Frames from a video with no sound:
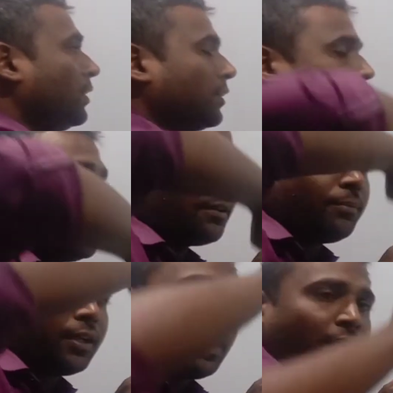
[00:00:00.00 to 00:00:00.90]
The
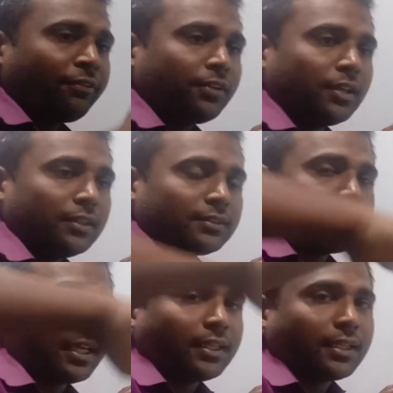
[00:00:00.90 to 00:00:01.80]
number of
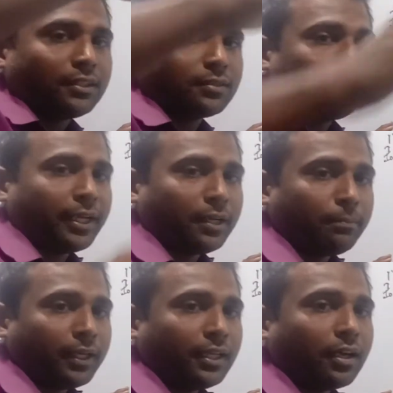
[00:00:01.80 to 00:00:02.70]
cycles made
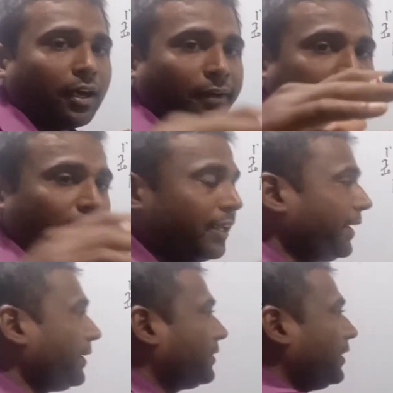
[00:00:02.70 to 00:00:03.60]
by of an
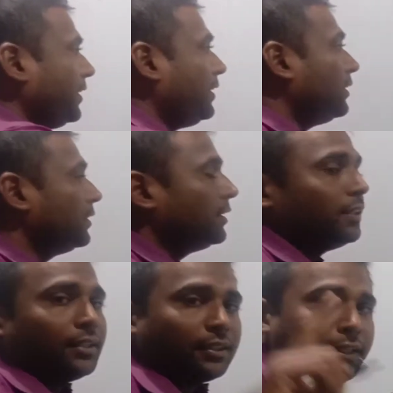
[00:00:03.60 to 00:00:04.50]
AC
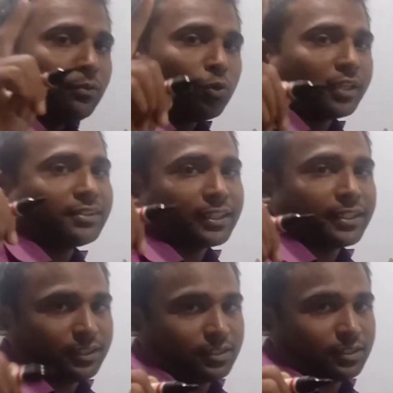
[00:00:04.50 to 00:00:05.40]
in 1
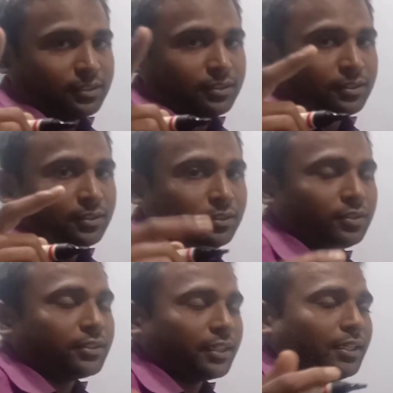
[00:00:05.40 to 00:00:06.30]
second.
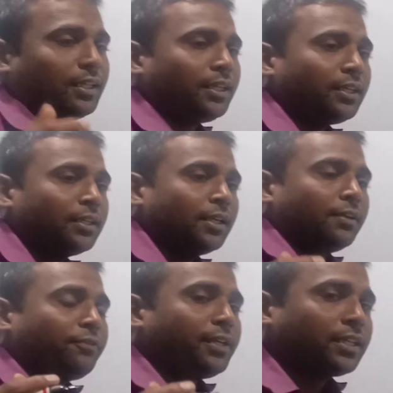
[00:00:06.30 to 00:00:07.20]
So generally
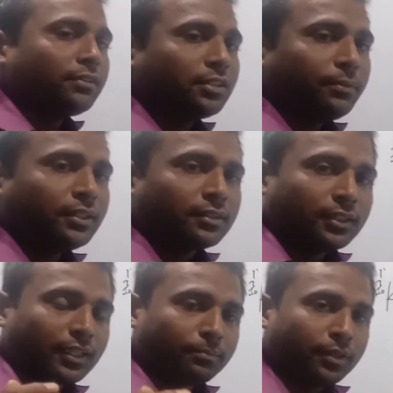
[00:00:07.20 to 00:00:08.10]
frequency means
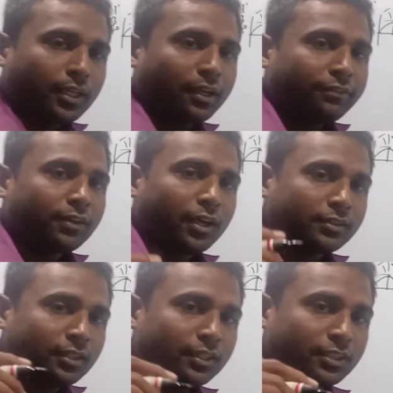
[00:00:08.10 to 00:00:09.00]
the number of
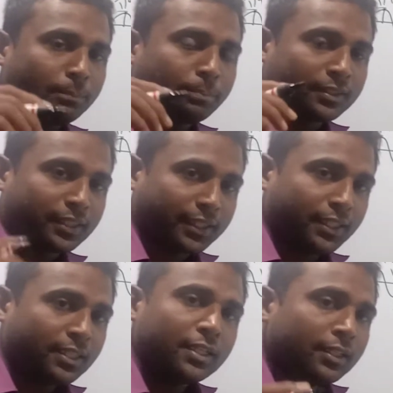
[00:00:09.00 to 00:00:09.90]
oscillation per
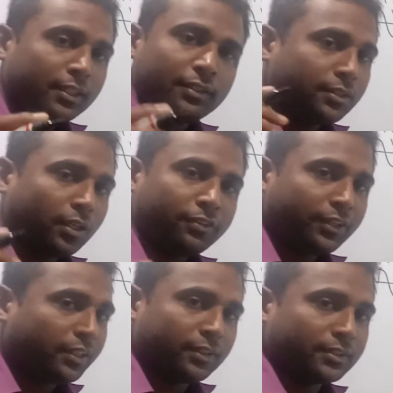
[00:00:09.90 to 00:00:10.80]
second is called
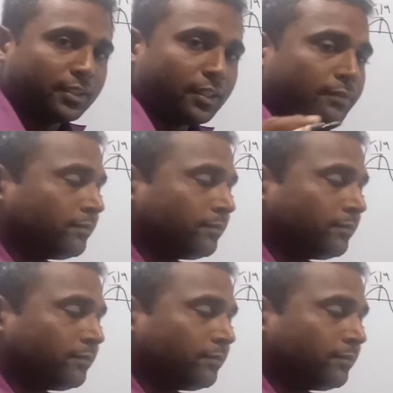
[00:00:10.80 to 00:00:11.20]
frequency.